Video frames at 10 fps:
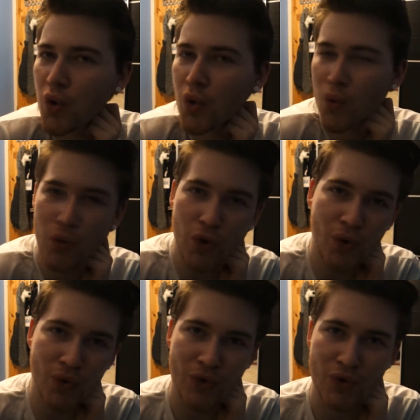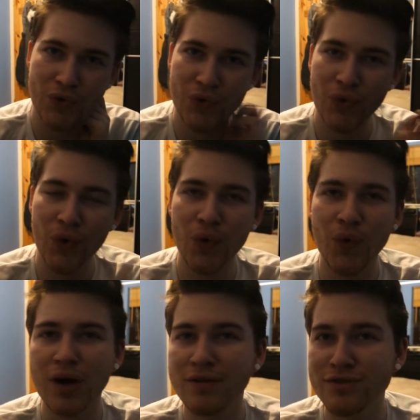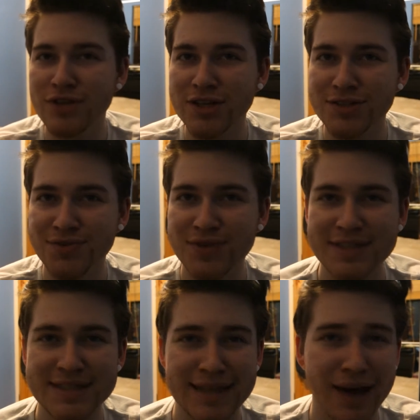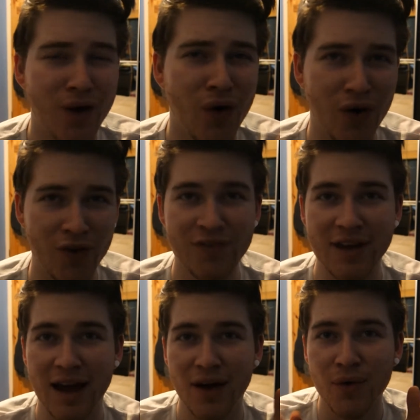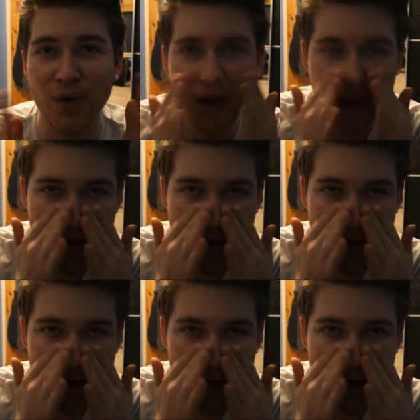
Okay, so I've just rinsed that off now